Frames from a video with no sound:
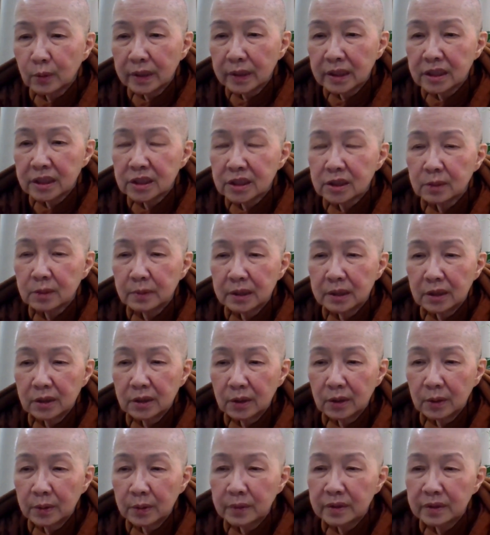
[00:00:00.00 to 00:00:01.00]
it to be
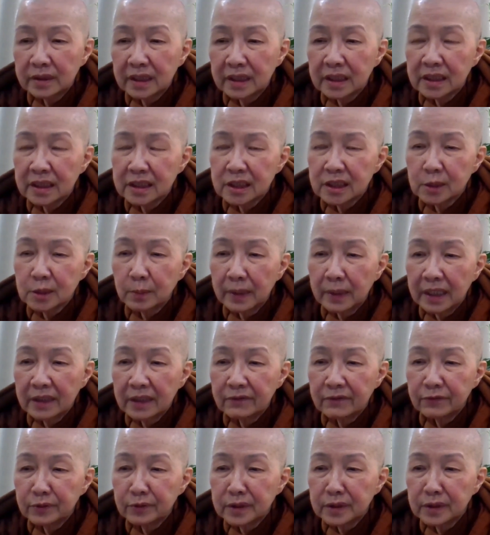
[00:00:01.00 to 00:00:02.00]
known that his
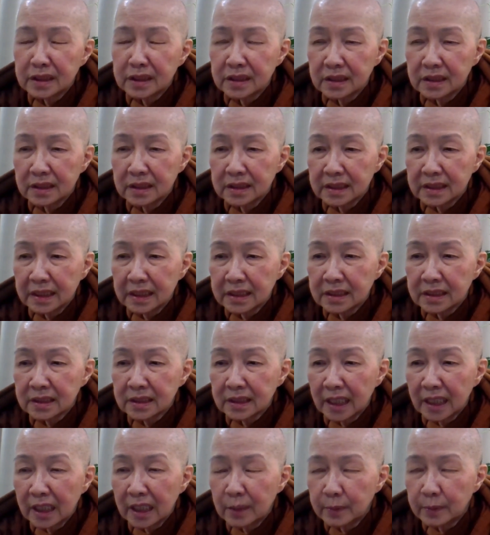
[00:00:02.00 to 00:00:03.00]
mindfulness is
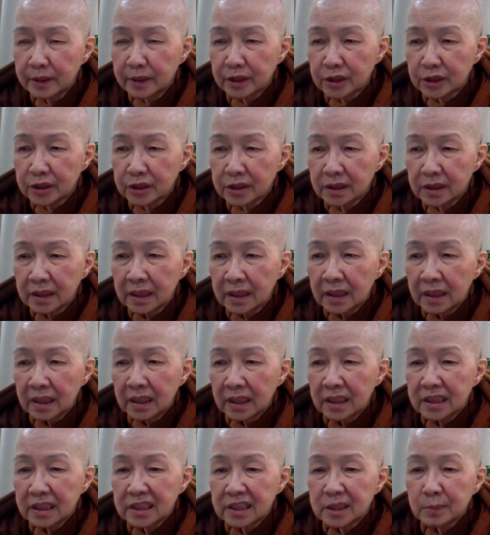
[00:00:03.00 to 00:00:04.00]
established.
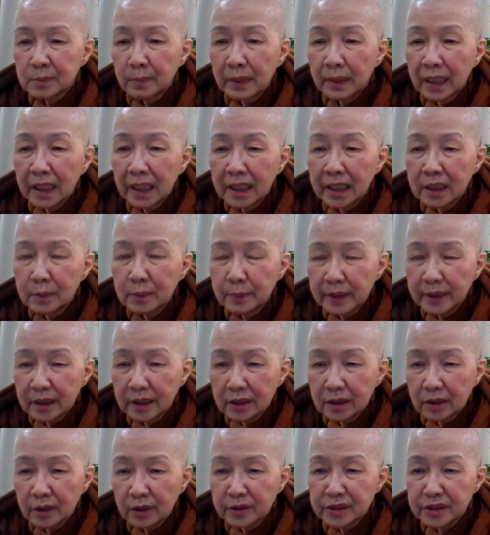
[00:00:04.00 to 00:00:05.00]
His mind
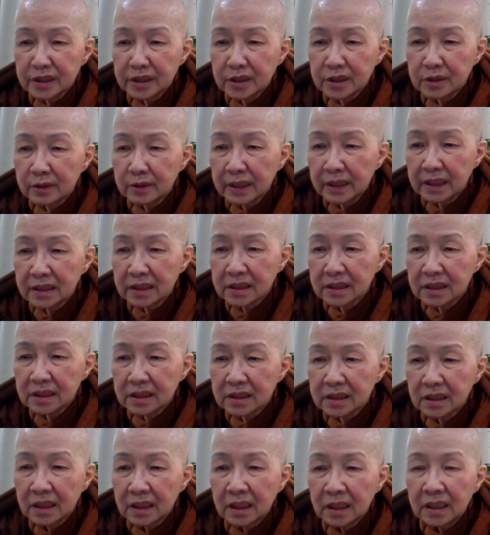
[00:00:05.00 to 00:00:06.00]
being
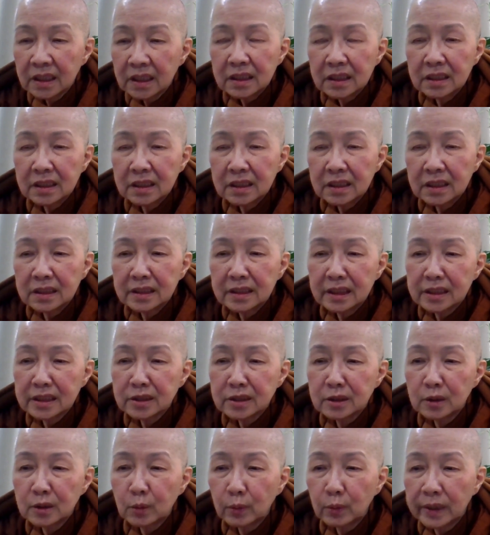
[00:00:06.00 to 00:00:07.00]
concentrated, he
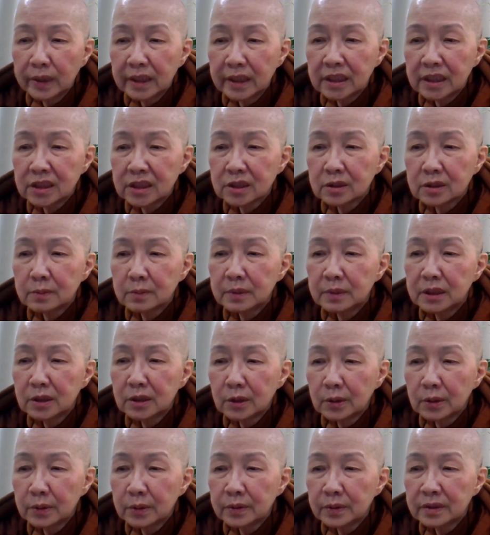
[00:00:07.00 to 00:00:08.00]
does not want it to be
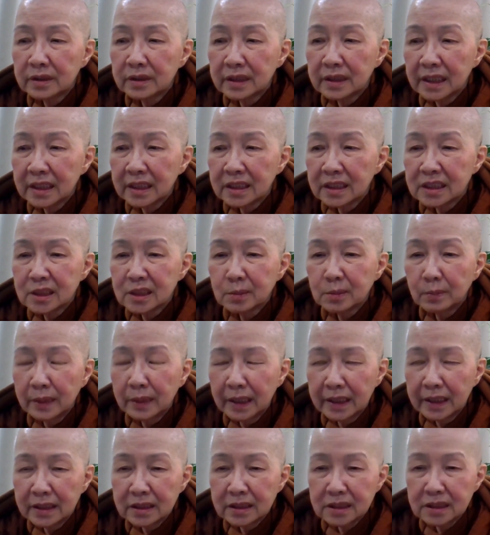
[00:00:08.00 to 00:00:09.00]
known that his
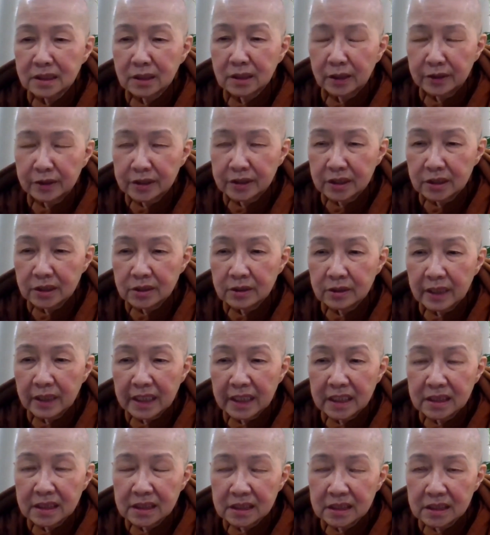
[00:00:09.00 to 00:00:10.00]
mind is
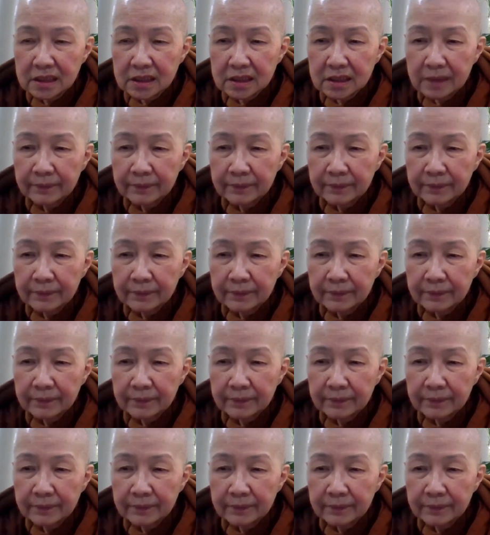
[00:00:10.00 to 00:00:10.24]
concentrated.